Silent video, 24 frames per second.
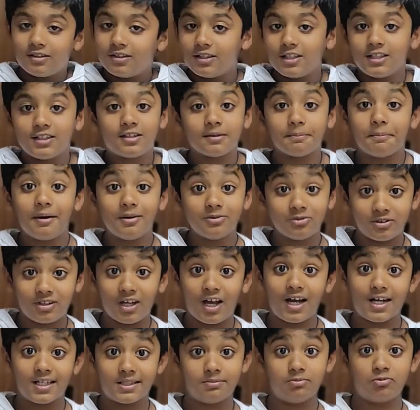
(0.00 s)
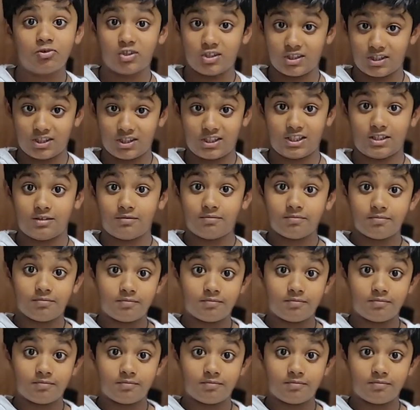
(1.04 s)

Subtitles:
It's about time, really.